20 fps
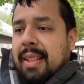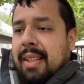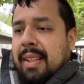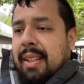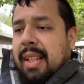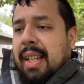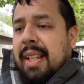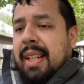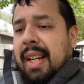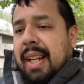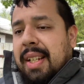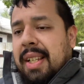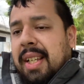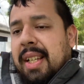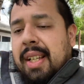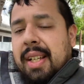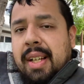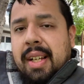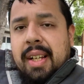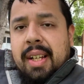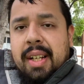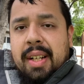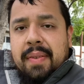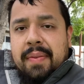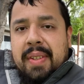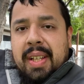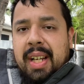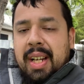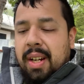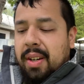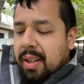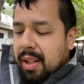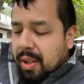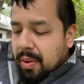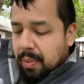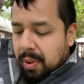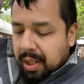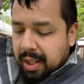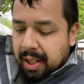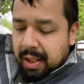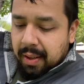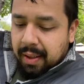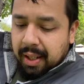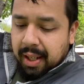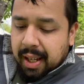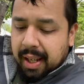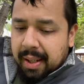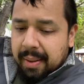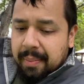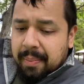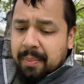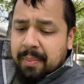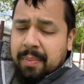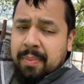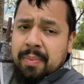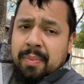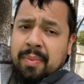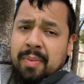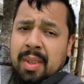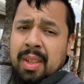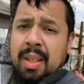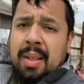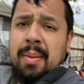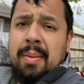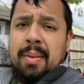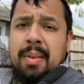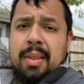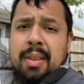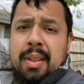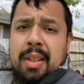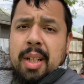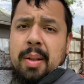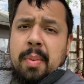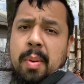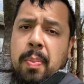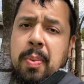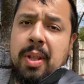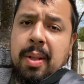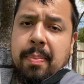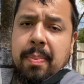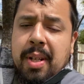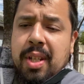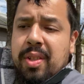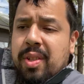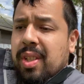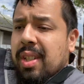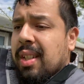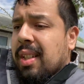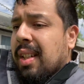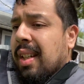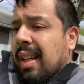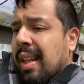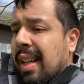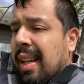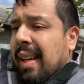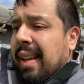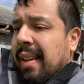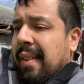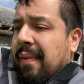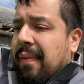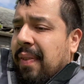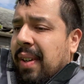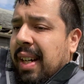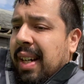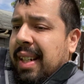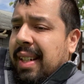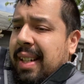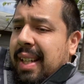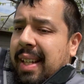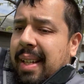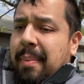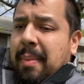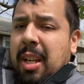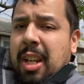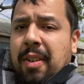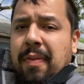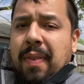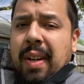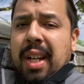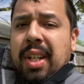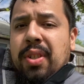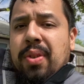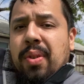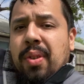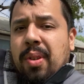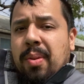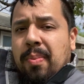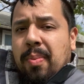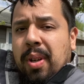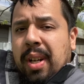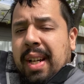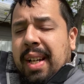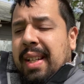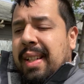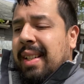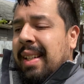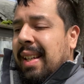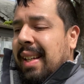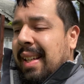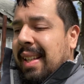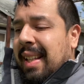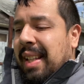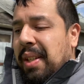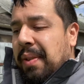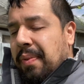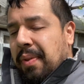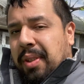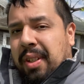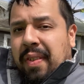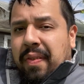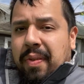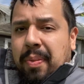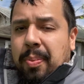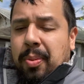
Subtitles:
get an idea of the area you want to irrigate, come up with a budget, find a manufacturer or brand that you feel comfortable